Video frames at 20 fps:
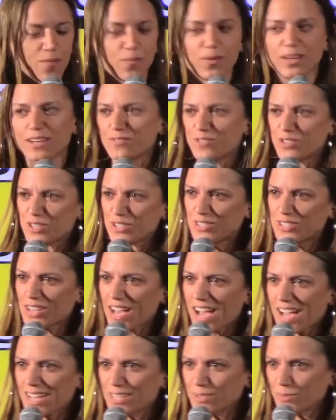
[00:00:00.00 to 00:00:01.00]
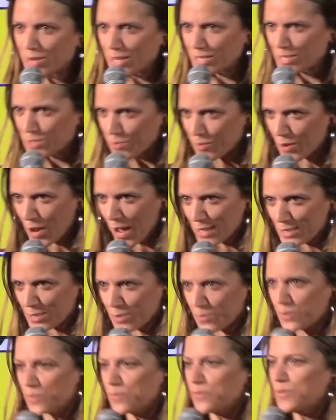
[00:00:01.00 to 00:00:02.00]
What if she dies when I surprise
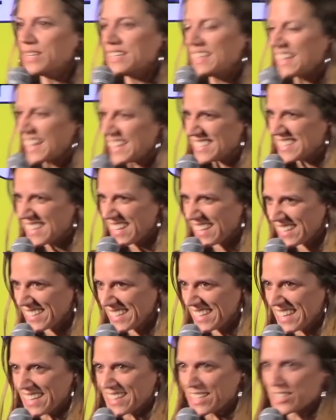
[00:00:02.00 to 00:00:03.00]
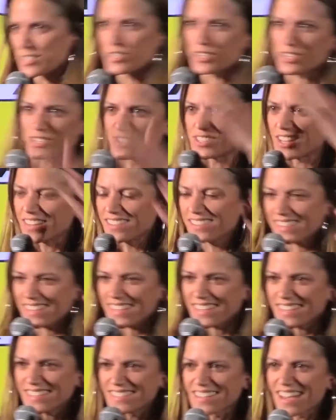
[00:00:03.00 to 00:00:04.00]
her? What if we get to Italy and then she
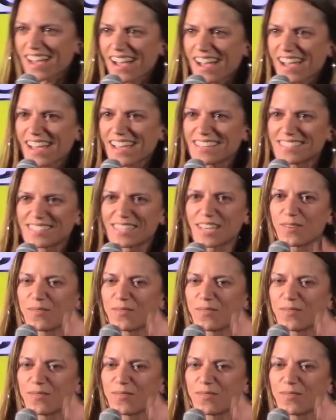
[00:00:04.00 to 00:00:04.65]
suddenly dies?